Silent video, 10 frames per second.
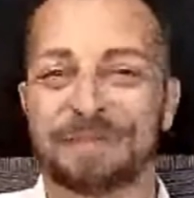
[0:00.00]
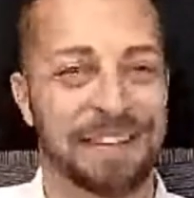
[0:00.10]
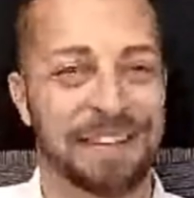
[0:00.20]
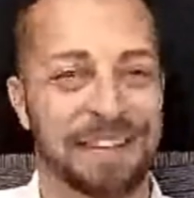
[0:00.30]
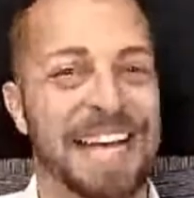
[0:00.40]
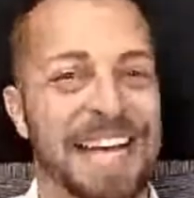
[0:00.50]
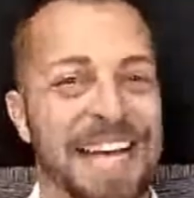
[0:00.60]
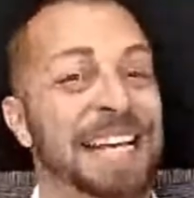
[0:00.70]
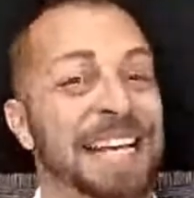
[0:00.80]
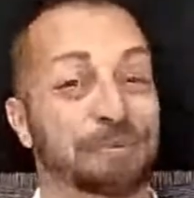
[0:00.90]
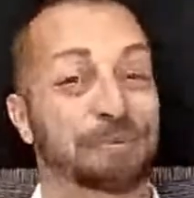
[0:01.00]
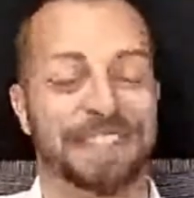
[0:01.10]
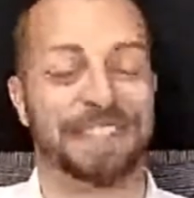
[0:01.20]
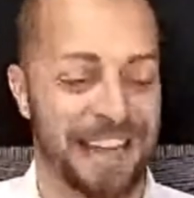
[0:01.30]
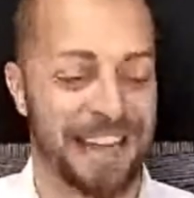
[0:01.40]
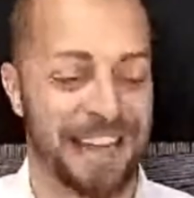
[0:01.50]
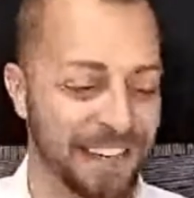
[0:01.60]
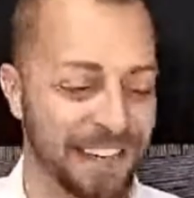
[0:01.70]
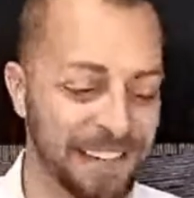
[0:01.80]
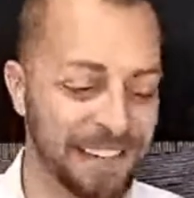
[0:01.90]
it's these pricks
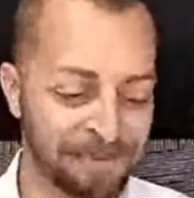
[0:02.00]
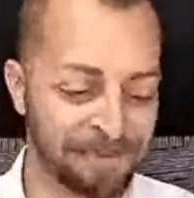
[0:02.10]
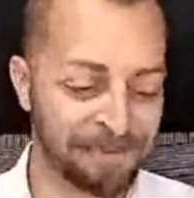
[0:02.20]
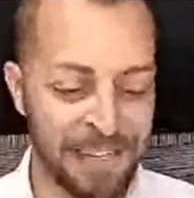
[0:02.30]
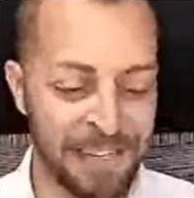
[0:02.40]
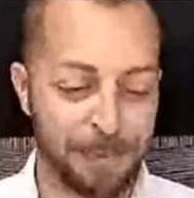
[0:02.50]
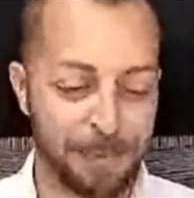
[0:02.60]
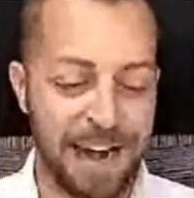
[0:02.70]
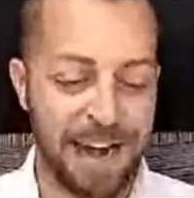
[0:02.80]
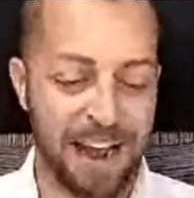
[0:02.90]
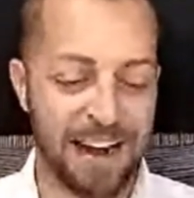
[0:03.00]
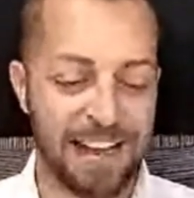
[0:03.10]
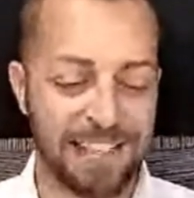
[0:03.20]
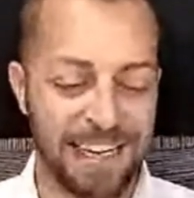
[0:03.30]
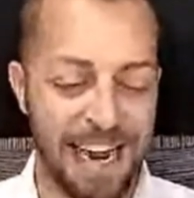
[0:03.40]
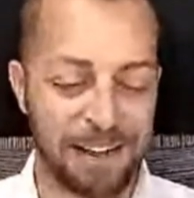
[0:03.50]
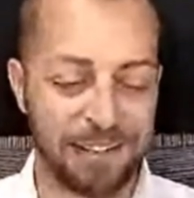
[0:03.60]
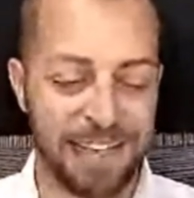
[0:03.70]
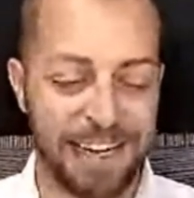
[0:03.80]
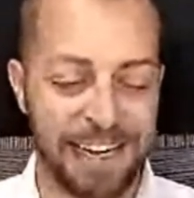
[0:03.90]
again. The Pentagon has
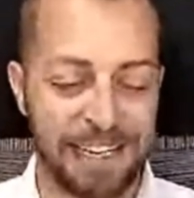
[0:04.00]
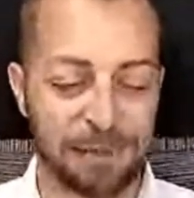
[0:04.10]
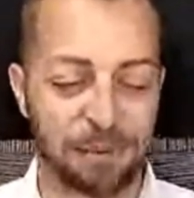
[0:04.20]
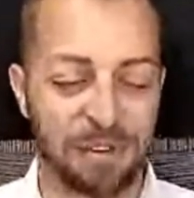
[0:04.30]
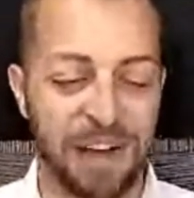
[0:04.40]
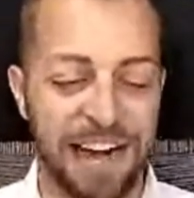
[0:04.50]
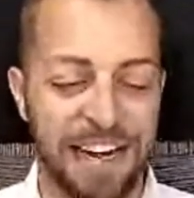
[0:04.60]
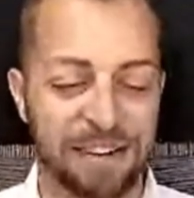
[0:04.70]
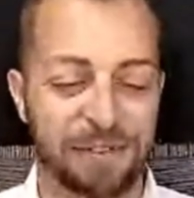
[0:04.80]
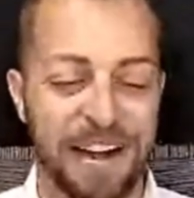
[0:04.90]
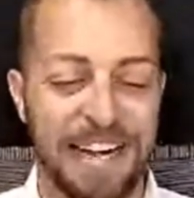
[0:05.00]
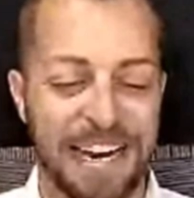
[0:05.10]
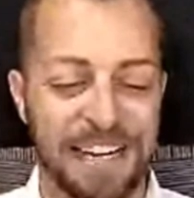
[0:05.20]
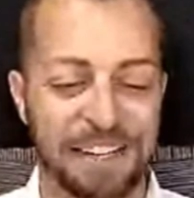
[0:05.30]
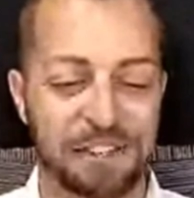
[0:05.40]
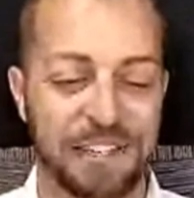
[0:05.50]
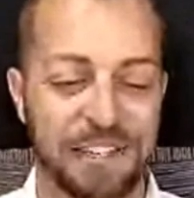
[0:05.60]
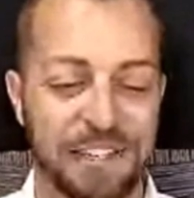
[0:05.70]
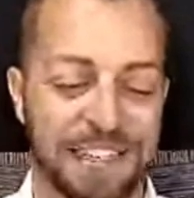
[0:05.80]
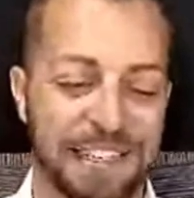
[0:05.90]
announced that it is providing financial
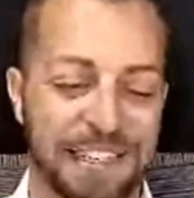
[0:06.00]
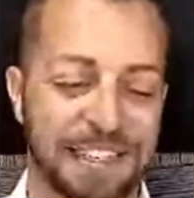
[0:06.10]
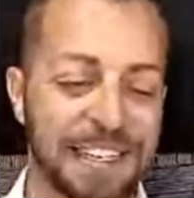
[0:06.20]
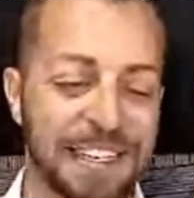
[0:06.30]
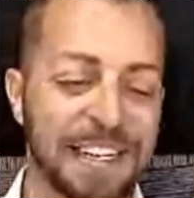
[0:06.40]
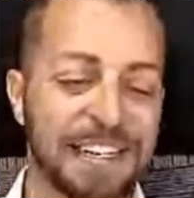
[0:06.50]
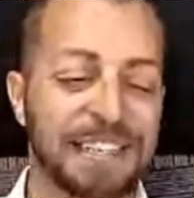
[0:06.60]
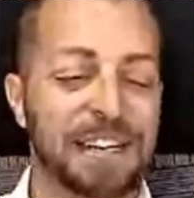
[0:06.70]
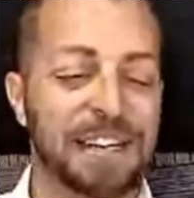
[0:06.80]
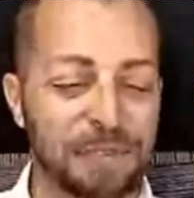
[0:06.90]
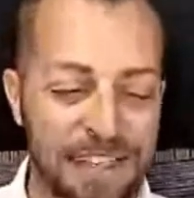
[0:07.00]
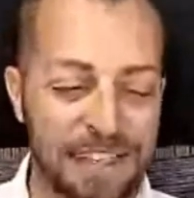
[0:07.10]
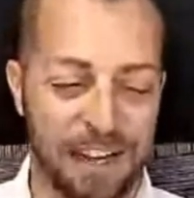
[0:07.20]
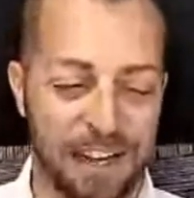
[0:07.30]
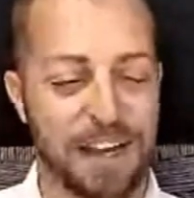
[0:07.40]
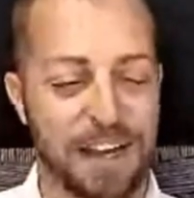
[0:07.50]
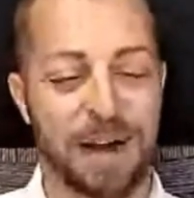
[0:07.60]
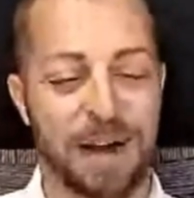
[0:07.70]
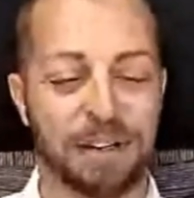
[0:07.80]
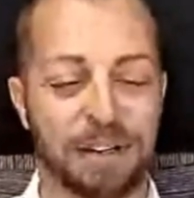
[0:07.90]
assistance to defense
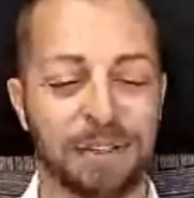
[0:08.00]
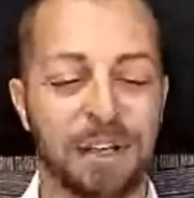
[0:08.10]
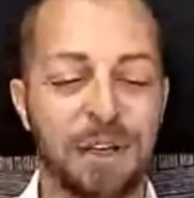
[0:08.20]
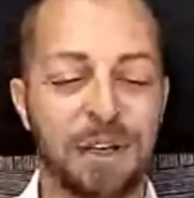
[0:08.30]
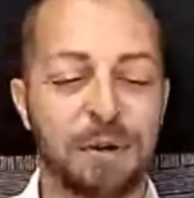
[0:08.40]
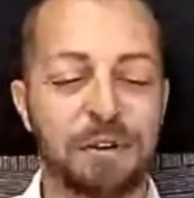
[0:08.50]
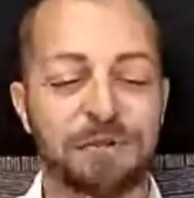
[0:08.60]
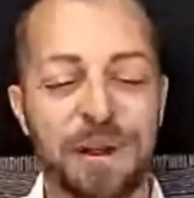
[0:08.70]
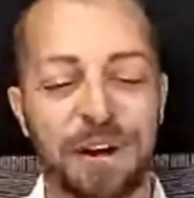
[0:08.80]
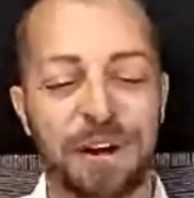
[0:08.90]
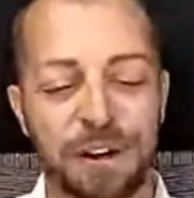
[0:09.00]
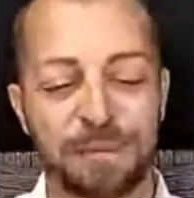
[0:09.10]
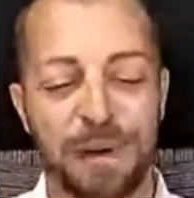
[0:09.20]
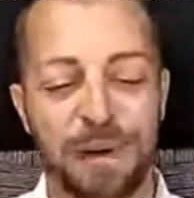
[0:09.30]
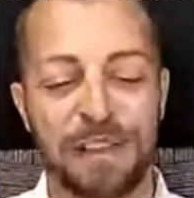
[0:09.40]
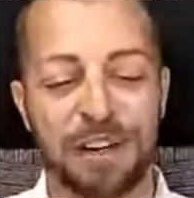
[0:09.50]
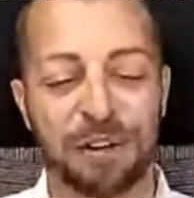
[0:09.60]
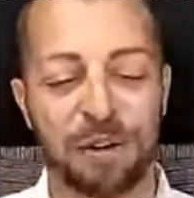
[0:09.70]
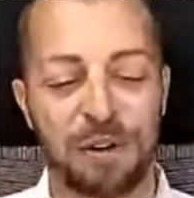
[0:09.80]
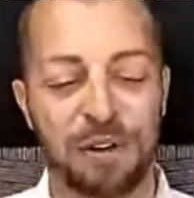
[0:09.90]
contractors who have been hurt by the
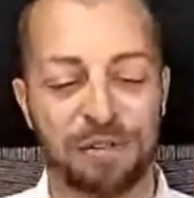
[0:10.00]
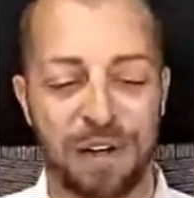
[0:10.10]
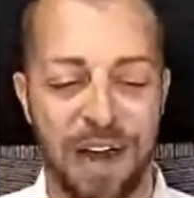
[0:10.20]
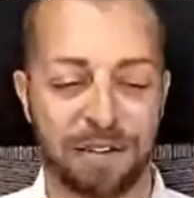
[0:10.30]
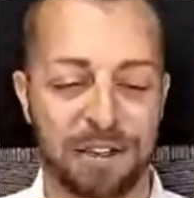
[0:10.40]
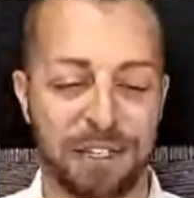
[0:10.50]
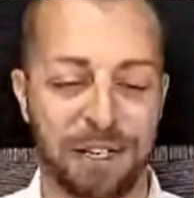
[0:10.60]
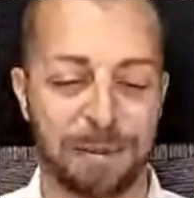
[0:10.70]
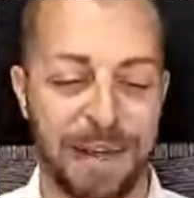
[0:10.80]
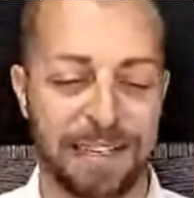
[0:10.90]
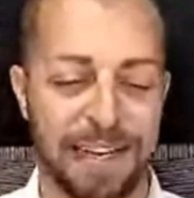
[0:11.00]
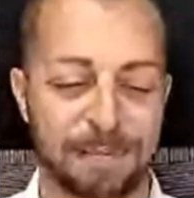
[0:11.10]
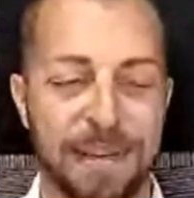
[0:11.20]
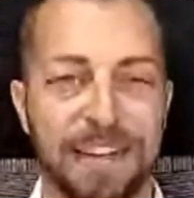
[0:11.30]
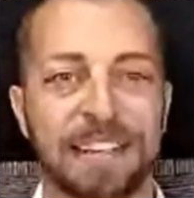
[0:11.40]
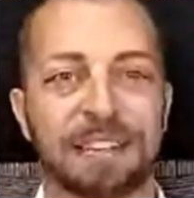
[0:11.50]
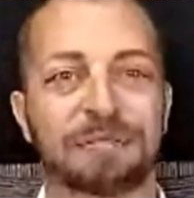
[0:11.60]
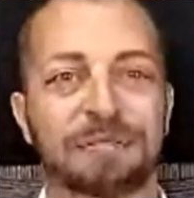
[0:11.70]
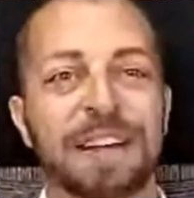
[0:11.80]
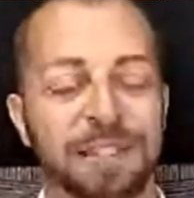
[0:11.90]
coronavirus pandemic,
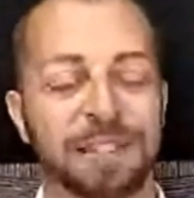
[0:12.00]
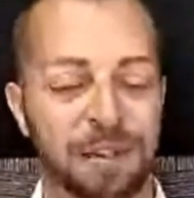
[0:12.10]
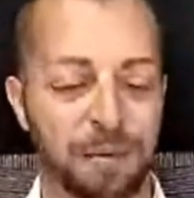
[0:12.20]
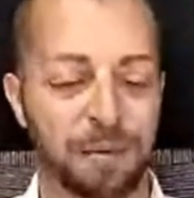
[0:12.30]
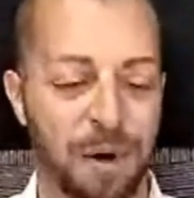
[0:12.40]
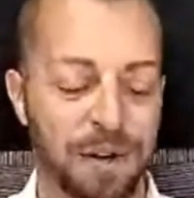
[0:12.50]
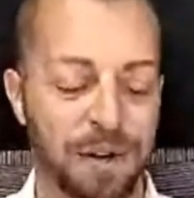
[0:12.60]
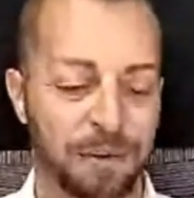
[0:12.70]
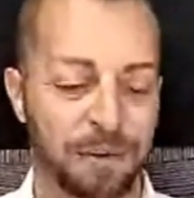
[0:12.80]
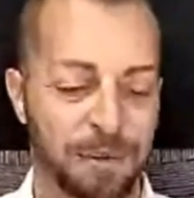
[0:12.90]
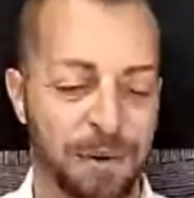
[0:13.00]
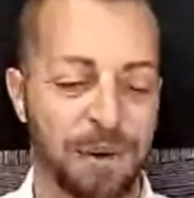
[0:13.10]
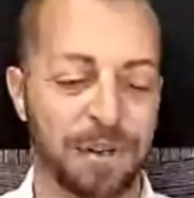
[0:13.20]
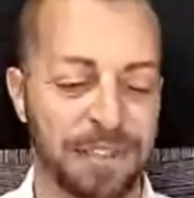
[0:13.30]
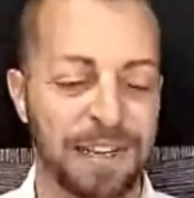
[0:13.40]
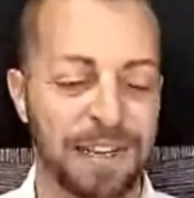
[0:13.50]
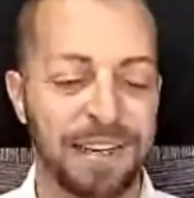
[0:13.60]
Defense One reports.